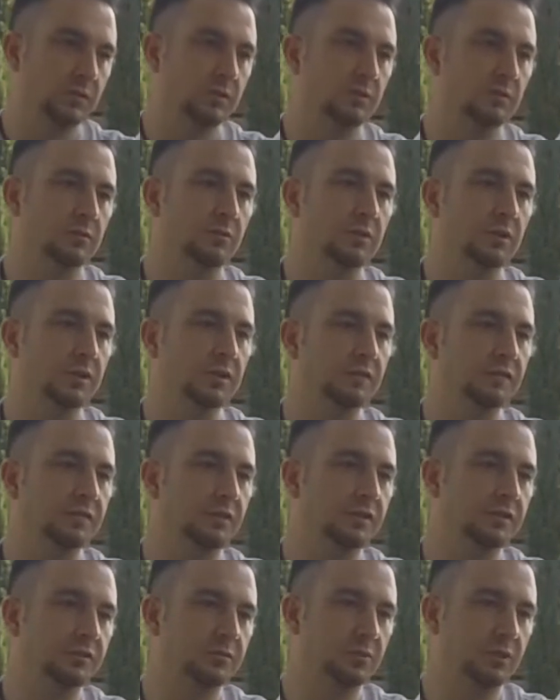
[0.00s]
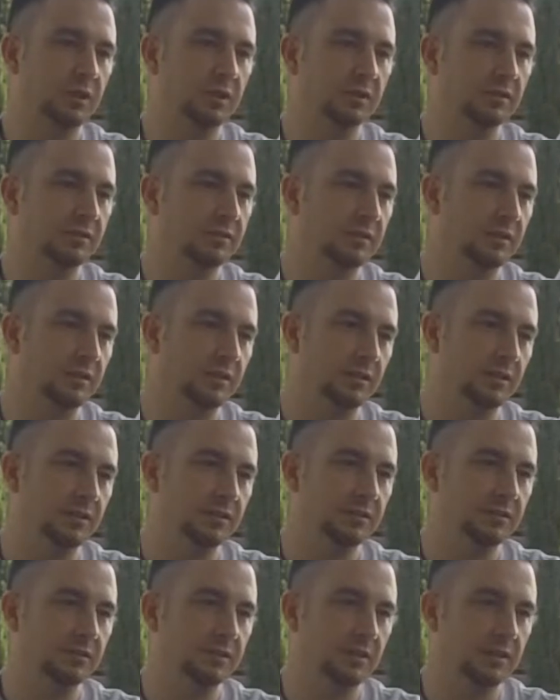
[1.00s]
So one of the first ones,
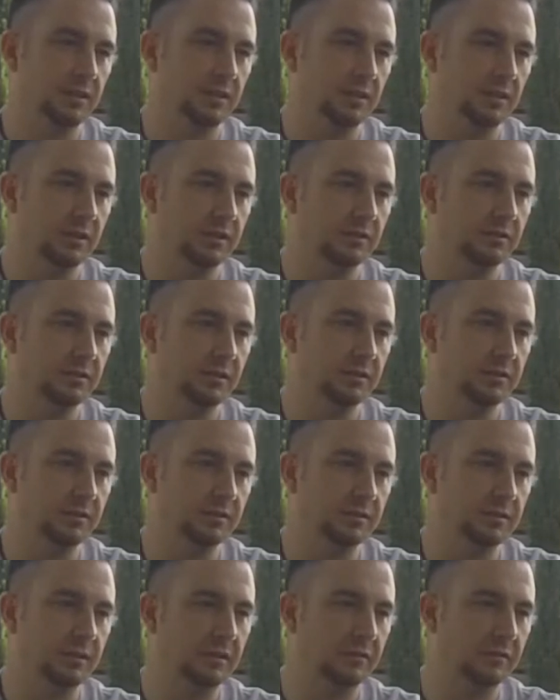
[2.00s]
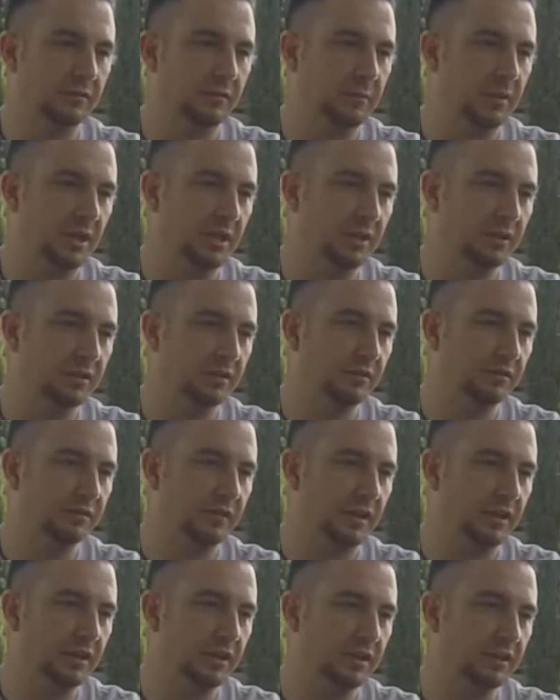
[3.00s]
this is a Justice League of America
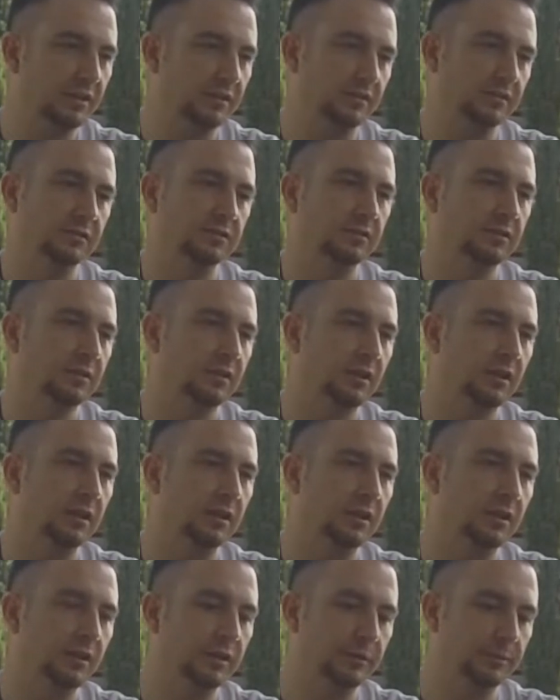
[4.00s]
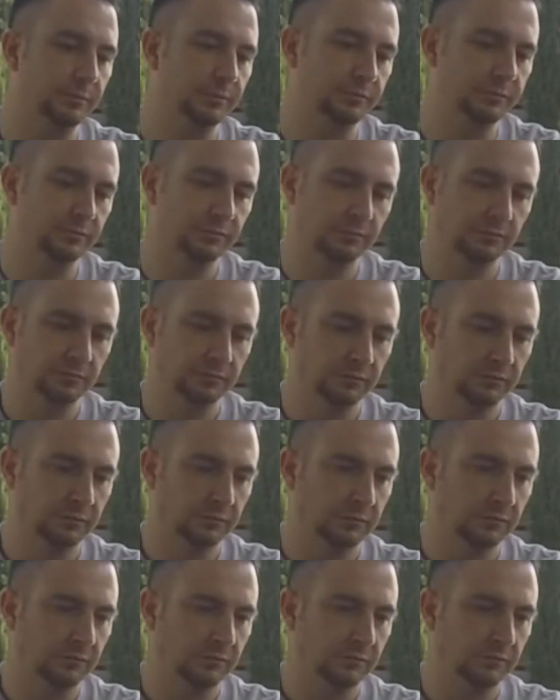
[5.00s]
variant.
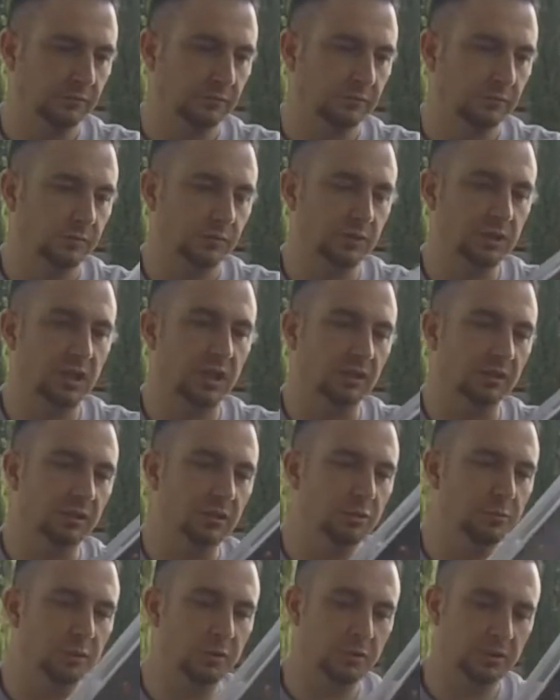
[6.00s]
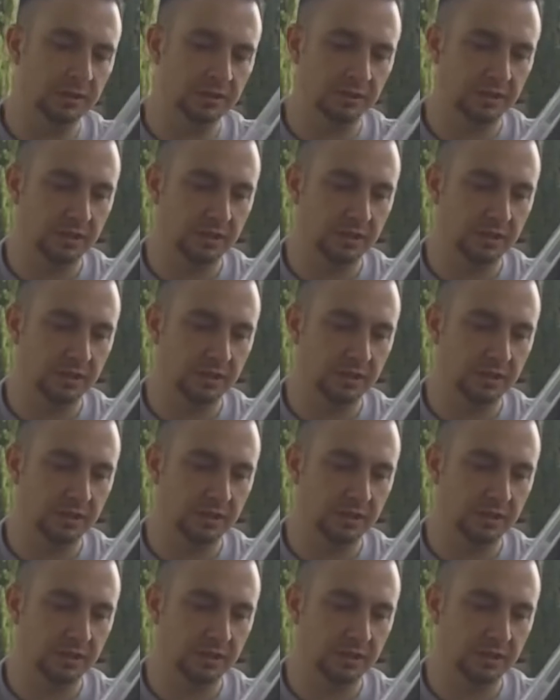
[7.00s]
It's got Lobo on the